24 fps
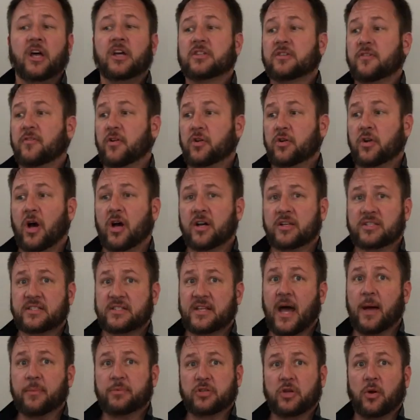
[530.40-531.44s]
So if your dog
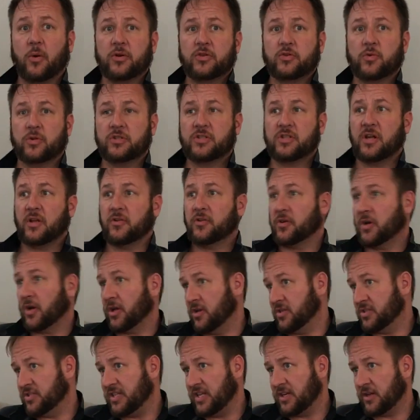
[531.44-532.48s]
stops going towards another dog,
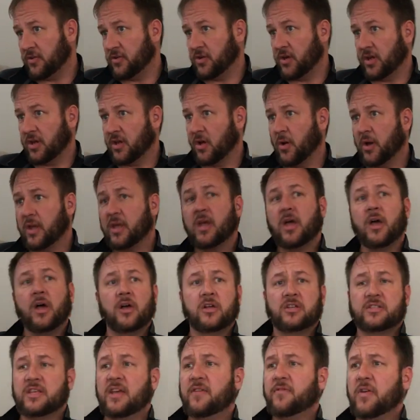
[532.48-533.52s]
you see another dog going,
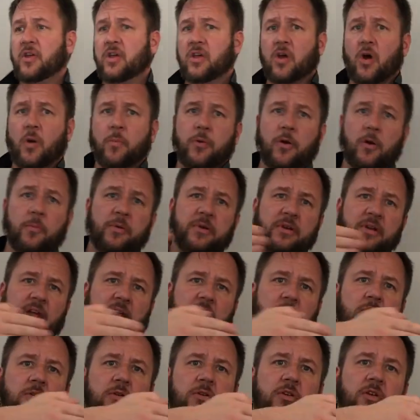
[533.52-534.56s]
see if you can go
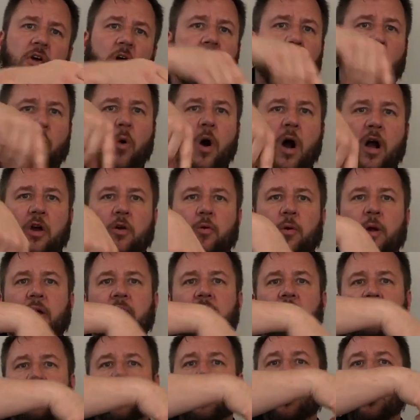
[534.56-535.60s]
perpendicular to the dog, walk
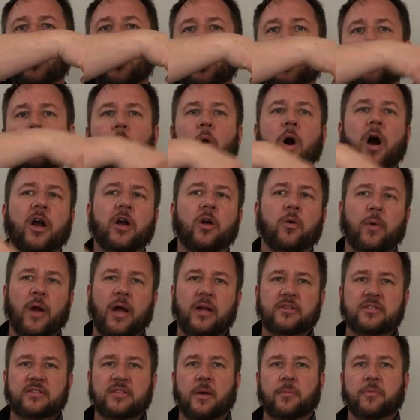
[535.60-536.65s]
around a car, walk
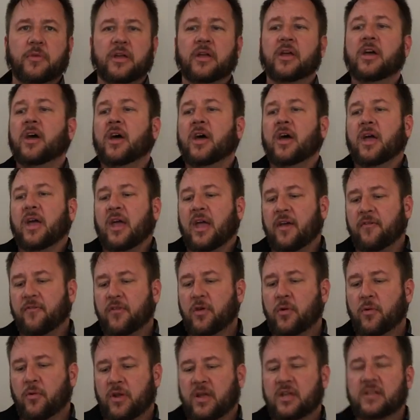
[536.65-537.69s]
around something. If
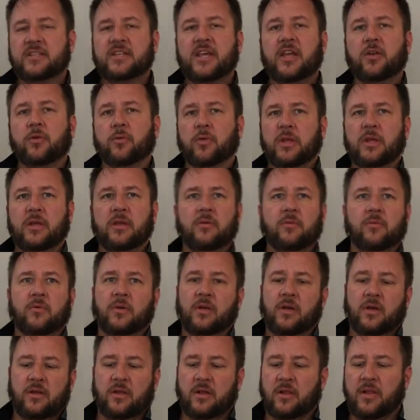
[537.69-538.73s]
you continually,
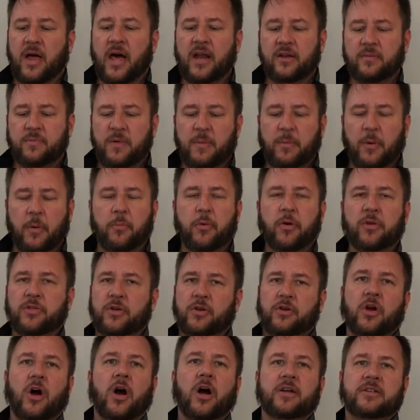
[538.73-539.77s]
a lot of people put
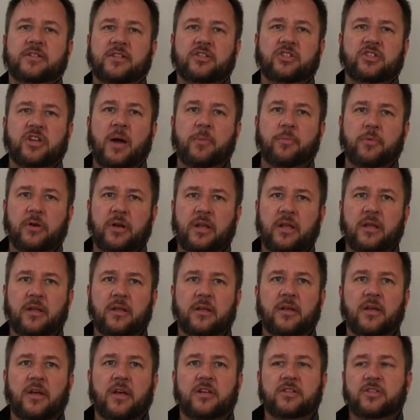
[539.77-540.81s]
their dogs in jeopardy.
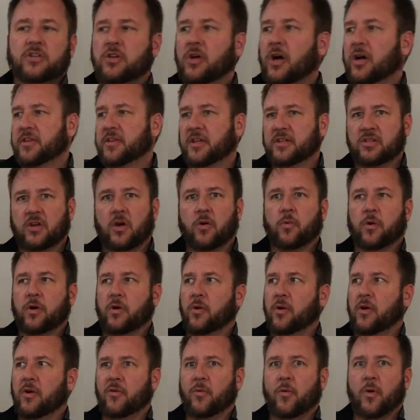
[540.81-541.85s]
So thinks, oh, we're
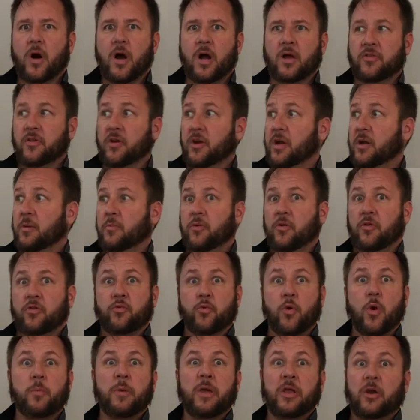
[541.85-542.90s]
going on a walk, they're going to
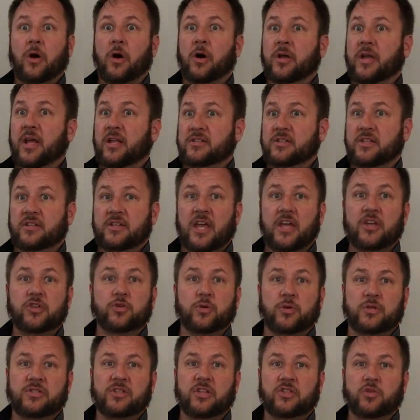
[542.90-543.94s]
throw me in all kinds of
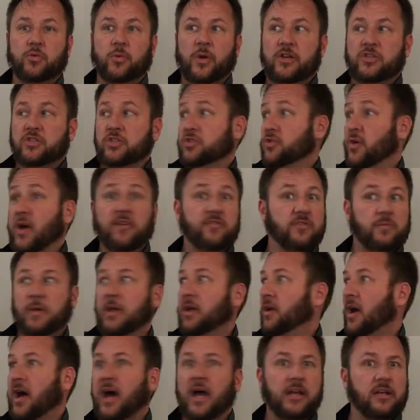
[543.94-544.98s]
dangerous situations. So I have to
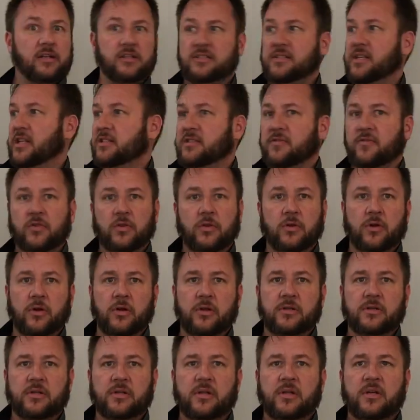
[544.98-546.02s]
be on a heightened sense of
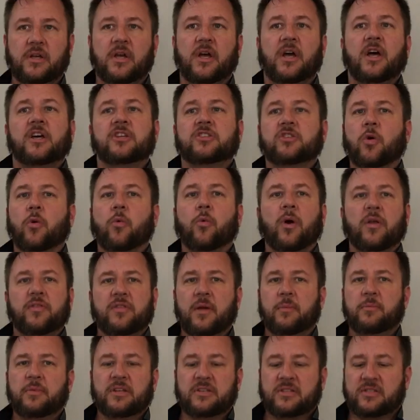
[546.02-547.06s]
alert. So we want
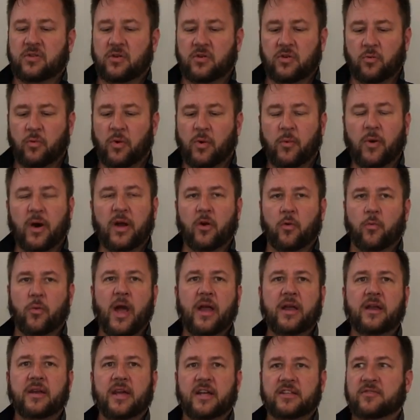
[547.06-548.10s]
them to we want to
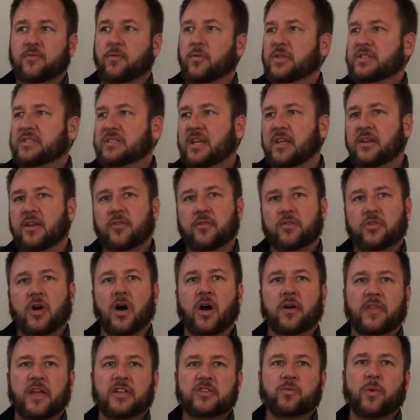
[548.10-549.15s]
recognize if we see another
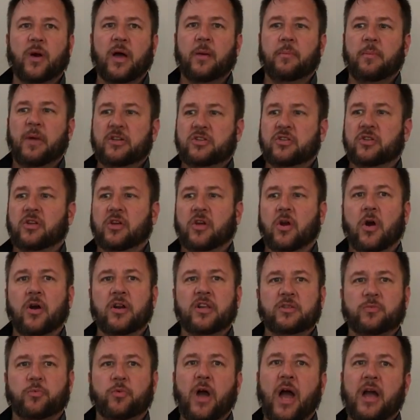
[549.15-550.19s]
dog. That's why I mentioned the
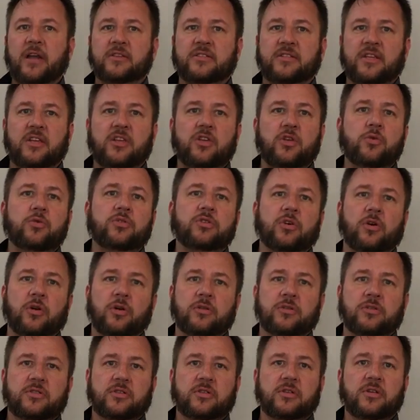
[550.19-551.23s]
guardians practicing
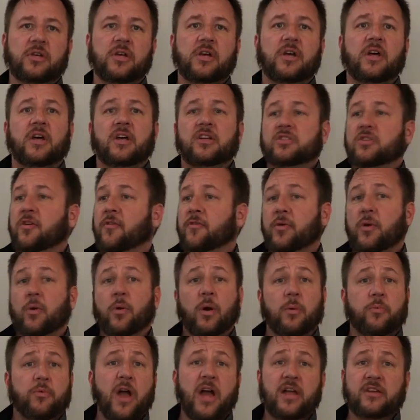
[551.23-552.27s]
U-turns. So if you
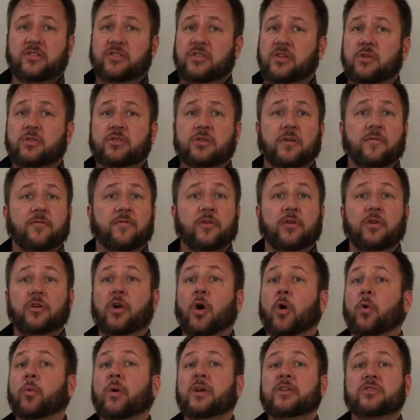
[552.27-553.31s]
want to practice the U-turn for
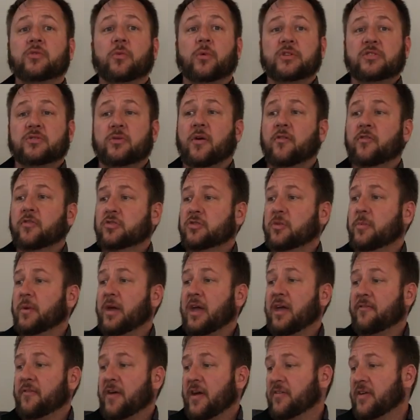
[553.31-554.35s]
no reason whatsoever, so
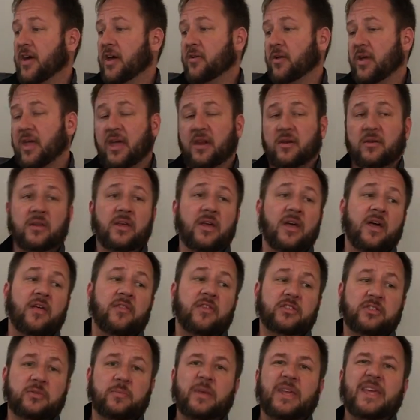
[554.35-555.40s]
if I've got and
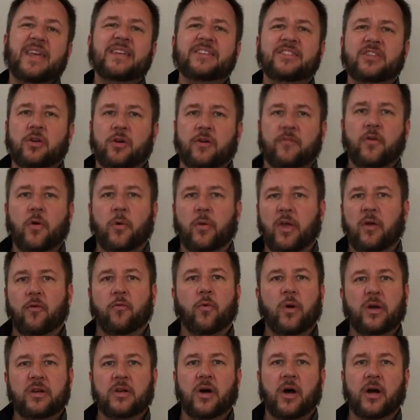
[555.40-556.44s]
this would be easier if you only have
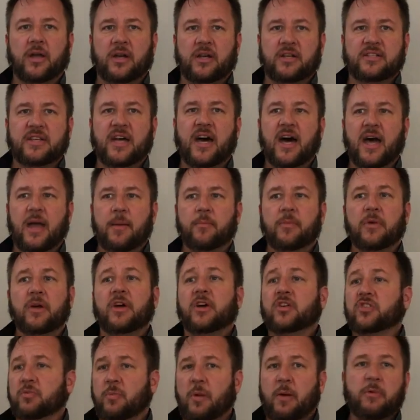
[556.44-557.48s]
one dog at a time.
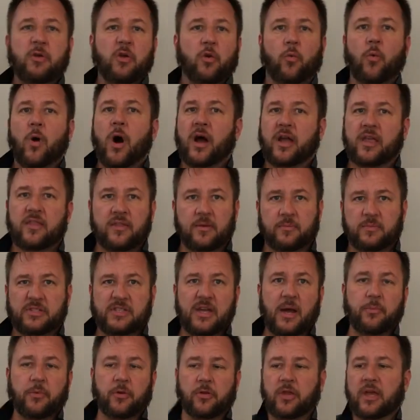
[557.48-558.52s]
So maybe you're walking them
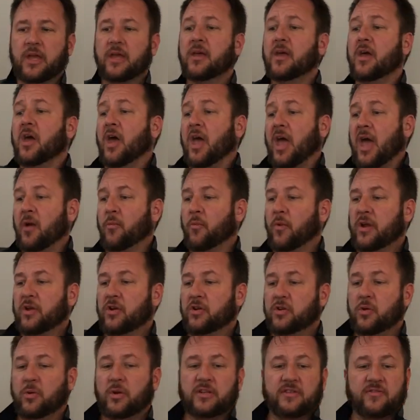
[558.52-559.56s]
separately. And what
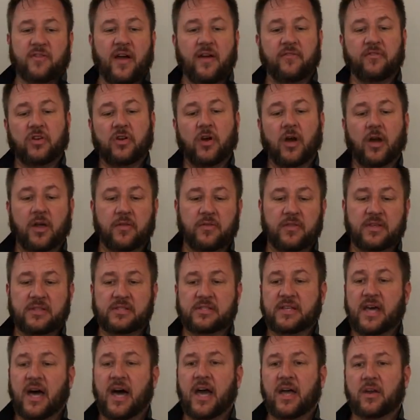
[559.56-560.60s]
you're doing is if I have the dog on this
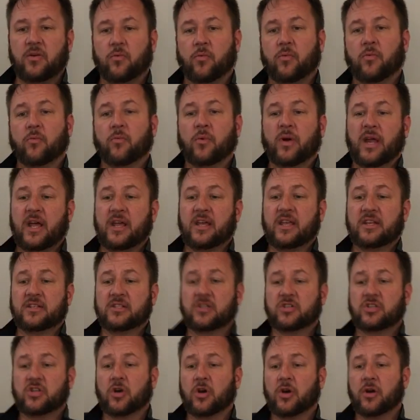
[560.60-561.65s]
side, when I get
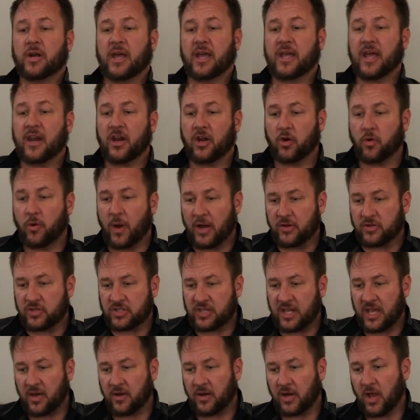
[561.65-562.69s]
to turn, I kind of crouch
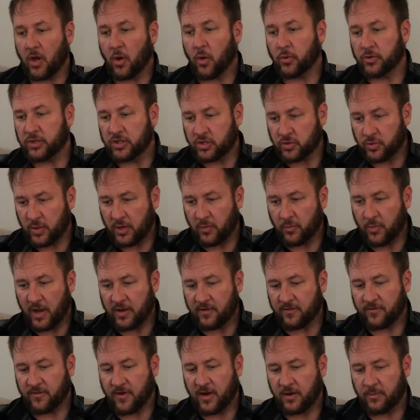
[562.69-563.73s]
down and I hold the treat right
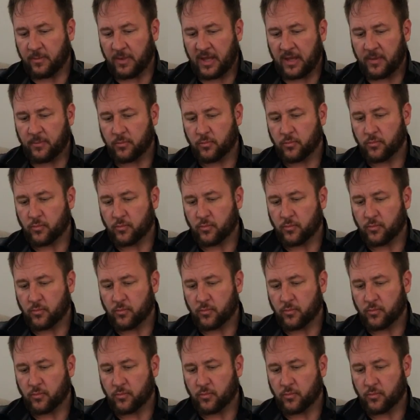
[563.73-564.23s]
in front of me.